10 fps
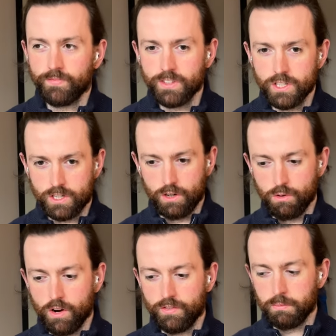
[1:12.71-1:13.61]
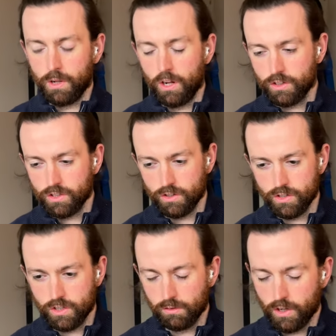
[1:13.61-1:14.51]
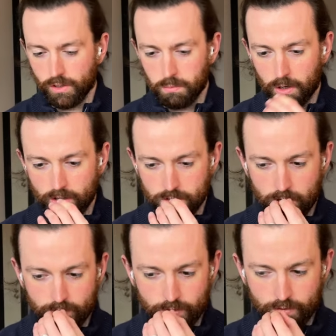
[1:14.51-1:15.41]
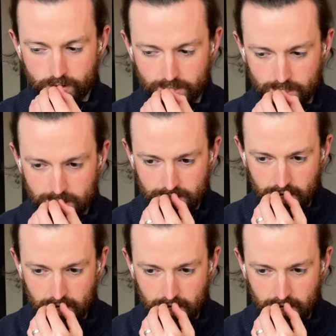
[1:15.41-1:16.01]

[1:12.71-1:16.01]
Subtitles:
Slow off the blocks, or slow out of the blocks, whatever the phrase is.